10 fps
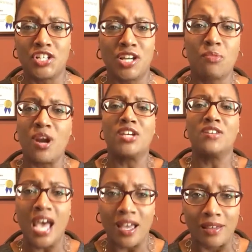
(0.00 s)
You're going to break your
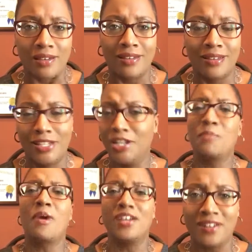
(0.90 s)
neck. You're going
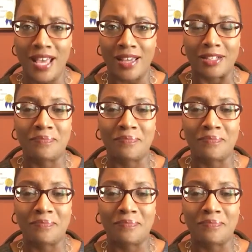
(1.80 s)
to break your neck."